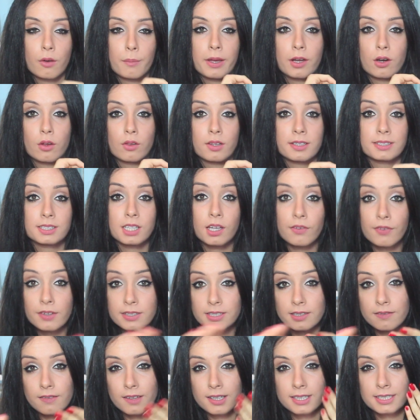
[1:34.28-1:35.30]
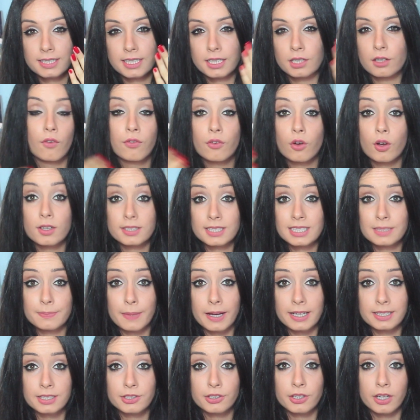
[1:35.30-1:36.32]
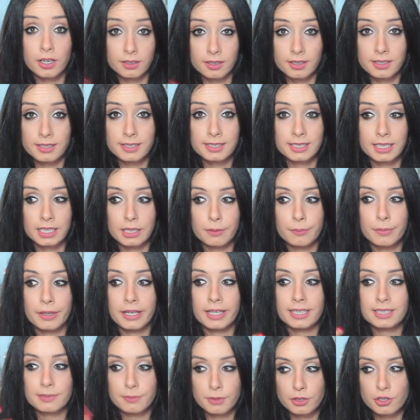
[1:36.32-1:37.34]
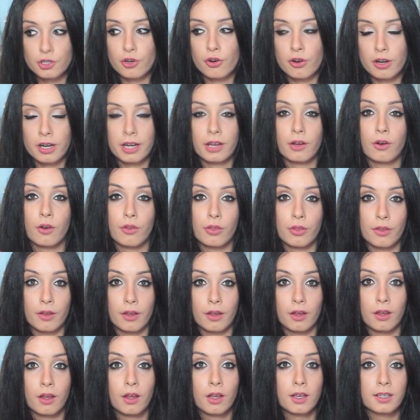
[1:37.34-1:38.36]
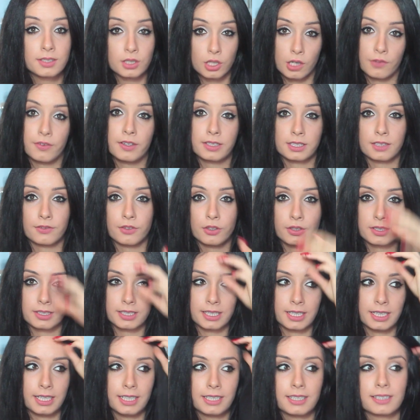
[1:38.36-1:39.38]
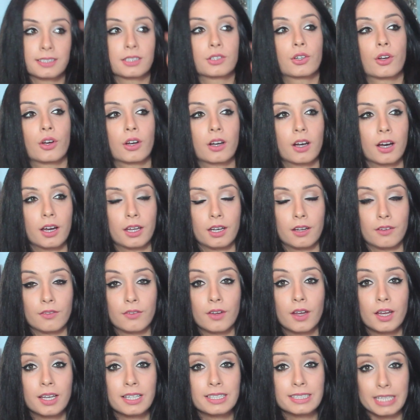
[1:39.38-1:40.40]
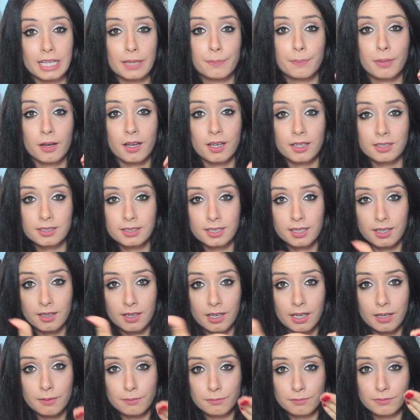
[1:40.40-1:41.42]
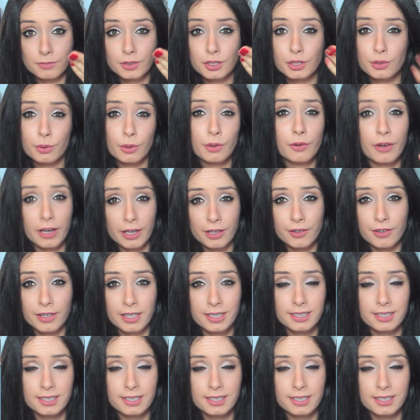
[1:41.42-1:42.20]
remain on the surface of the skin. Of course there's bacteria under the skin, but it's majority on the surface of your skin. It doesn't go kind of deeper to, um, to a greater